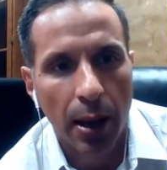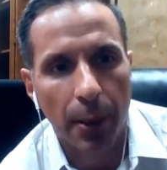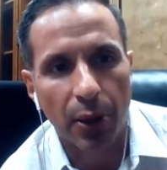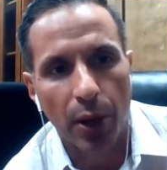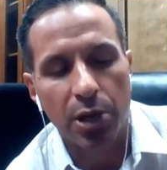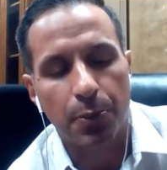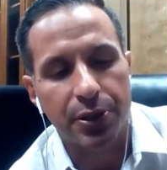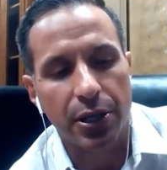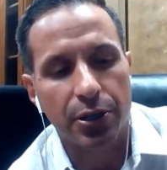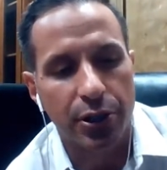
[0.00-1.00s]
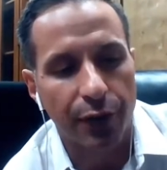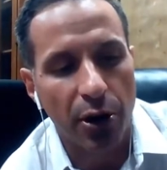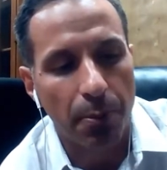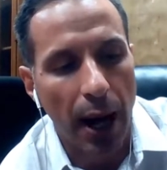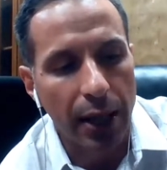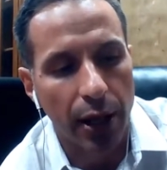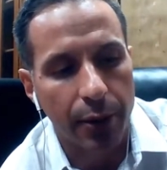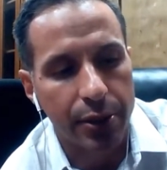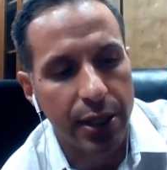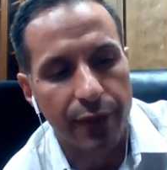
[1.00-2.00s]
by the way you present yourself. Your body
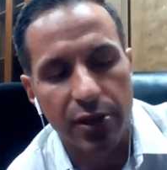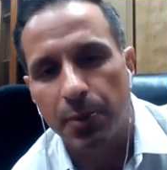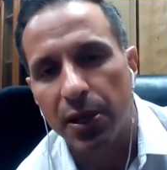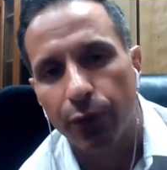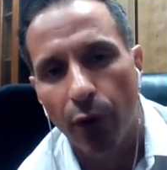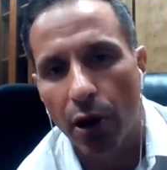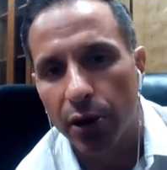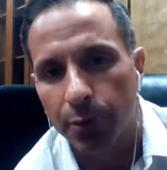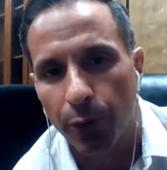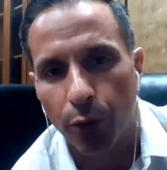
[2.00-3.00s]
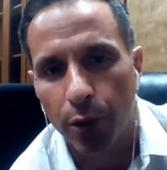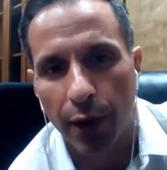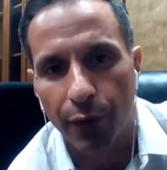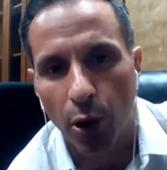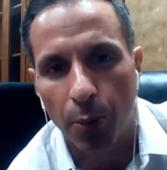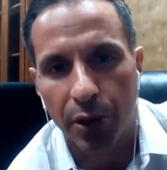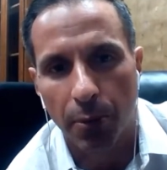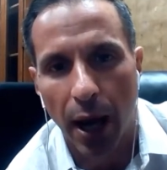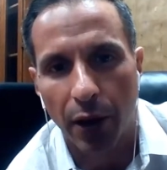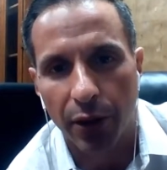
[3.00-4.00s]
language, Devin, speaks volumes before you ever open your
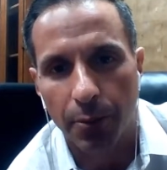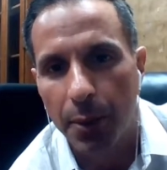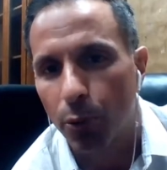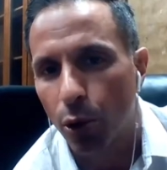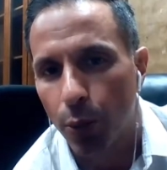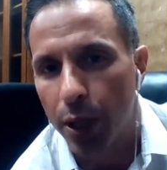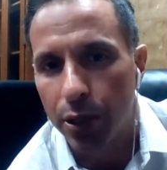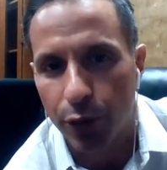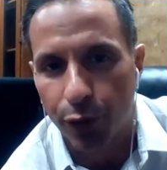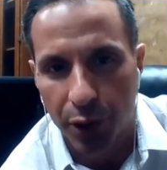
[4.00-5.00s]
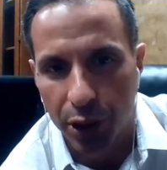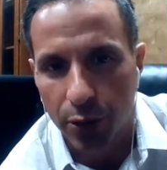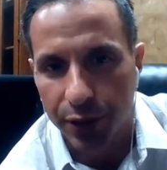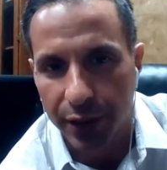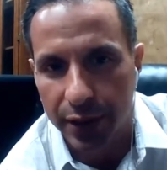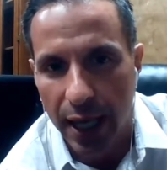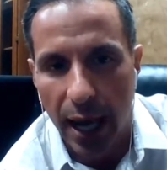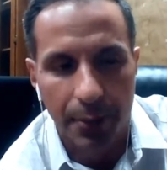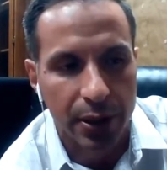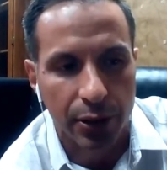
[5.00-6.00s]
mouth. And people are reading you for cues all the
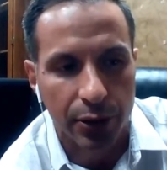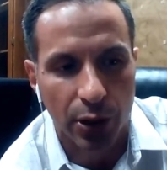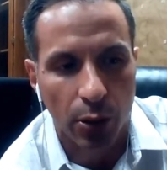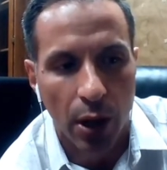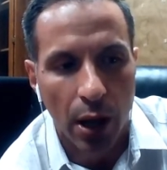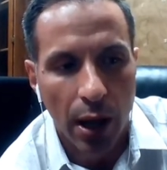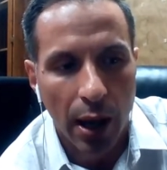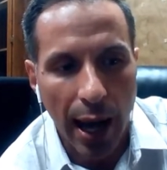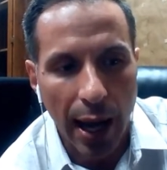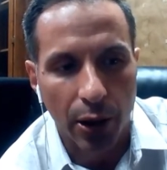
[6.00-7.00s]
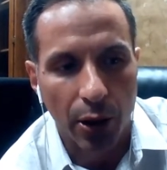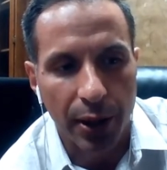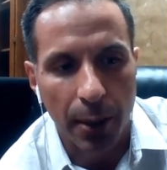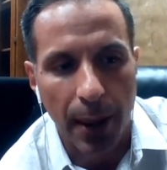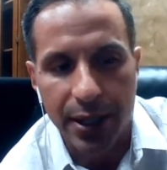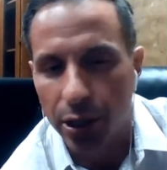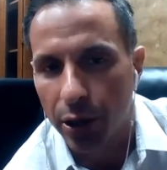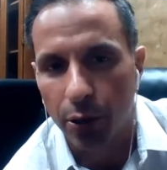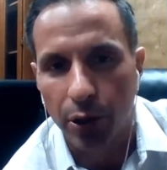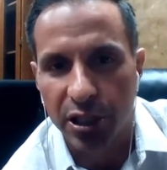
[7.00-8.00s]
time. You know, so I learned that by
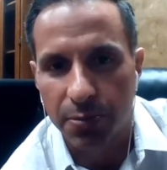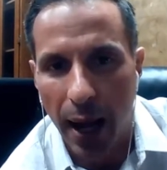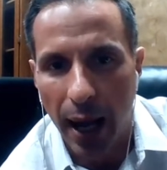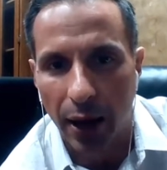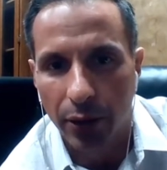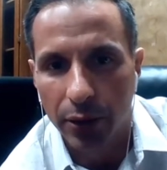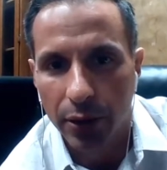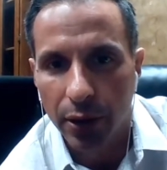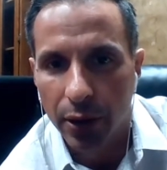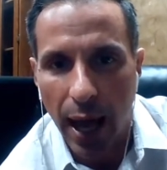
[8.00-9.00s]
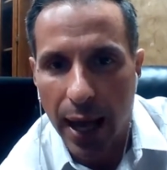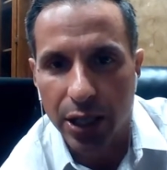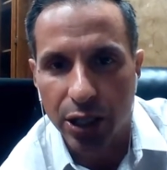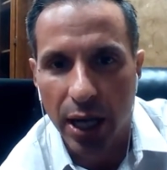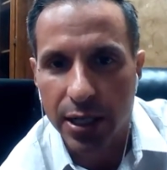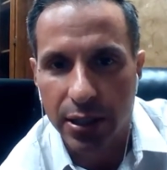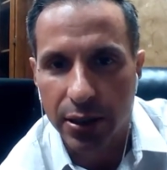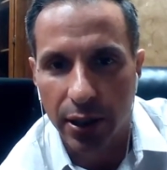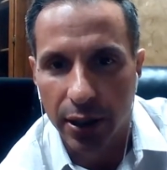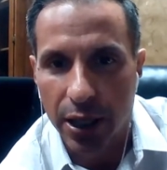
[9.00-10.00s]
turning on a smile, I can change
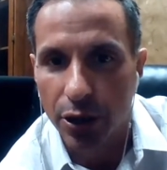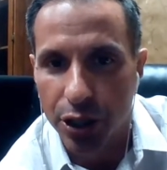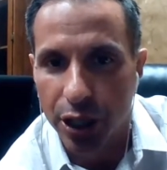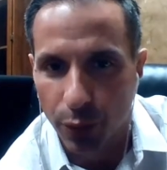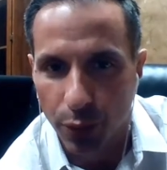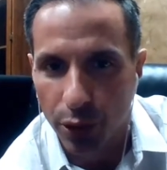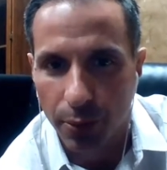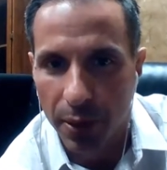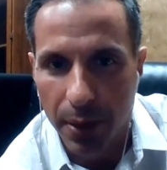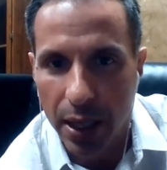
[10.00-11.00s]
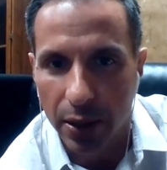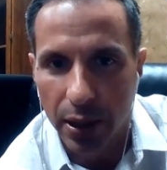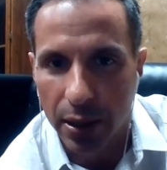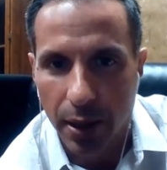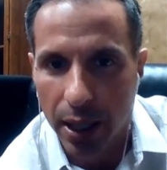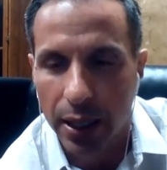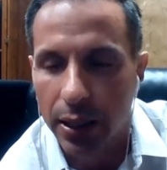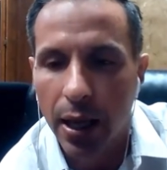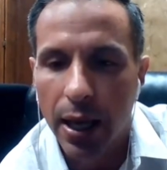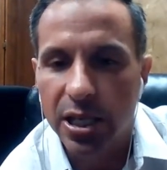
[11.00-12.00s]
the energy in a room immediately. And
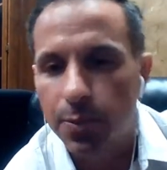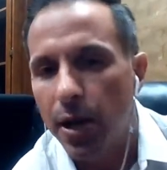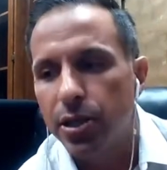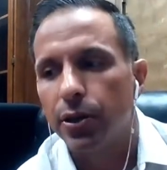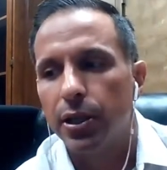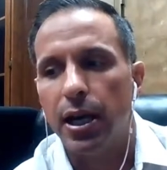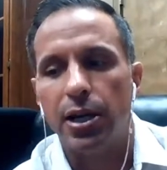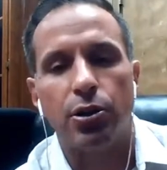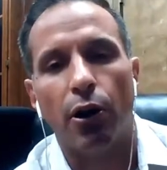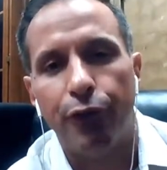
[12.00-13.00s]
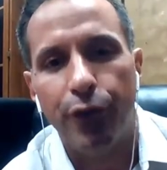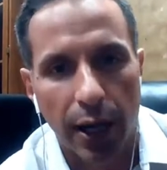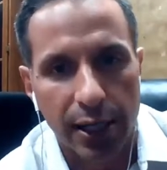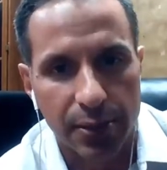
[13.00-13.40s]
especially on the days you don't feel like